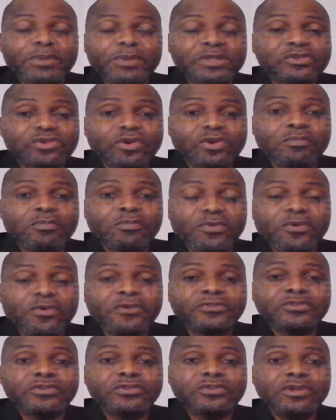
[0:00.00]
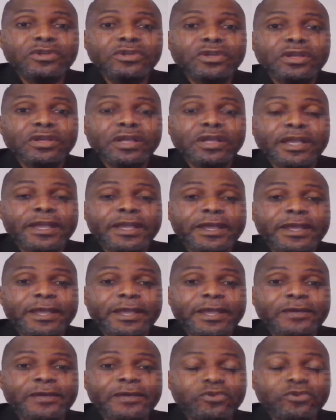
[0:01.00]
Petrol moves,
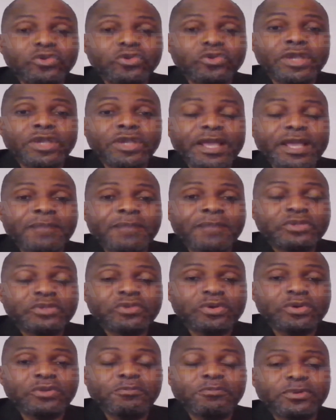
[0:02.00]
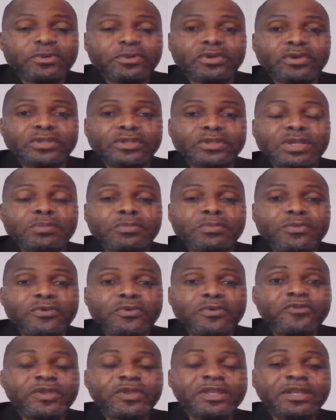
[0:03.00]
crude oil and petroleum products. They
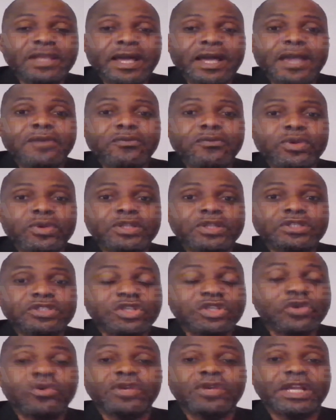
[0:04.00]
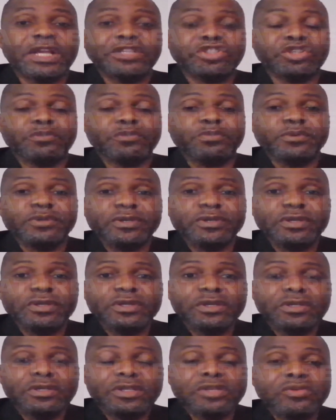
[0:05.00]
move in line with the ownership.
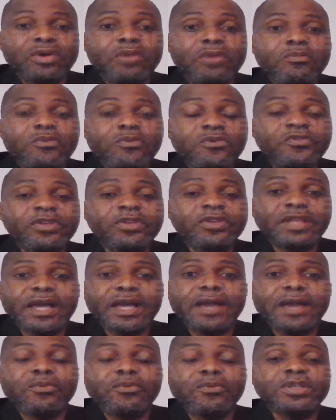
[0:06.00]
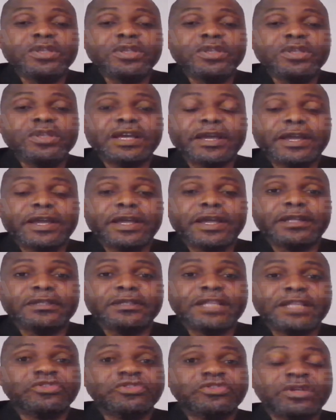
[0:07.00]
They don't move in line with
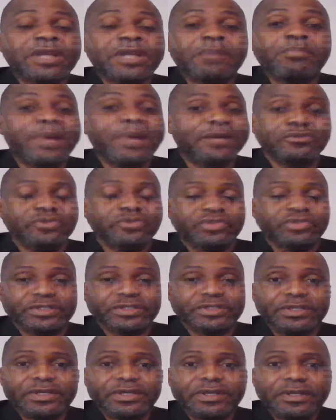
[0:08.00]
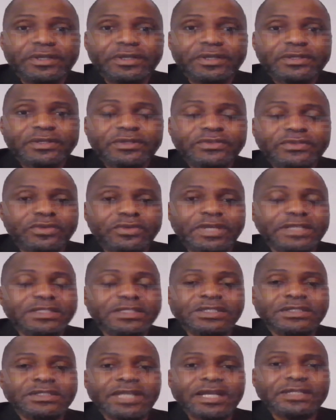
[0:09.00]
national boundaries. So
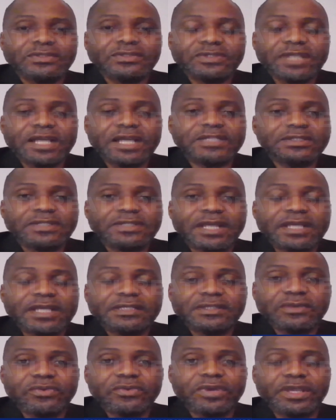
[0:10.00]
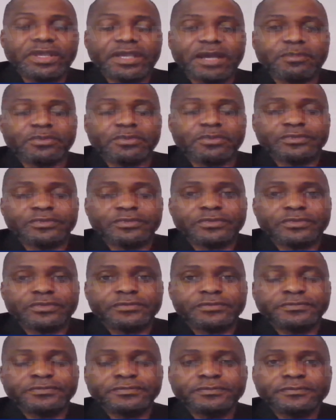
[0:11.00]
that's the way it happens.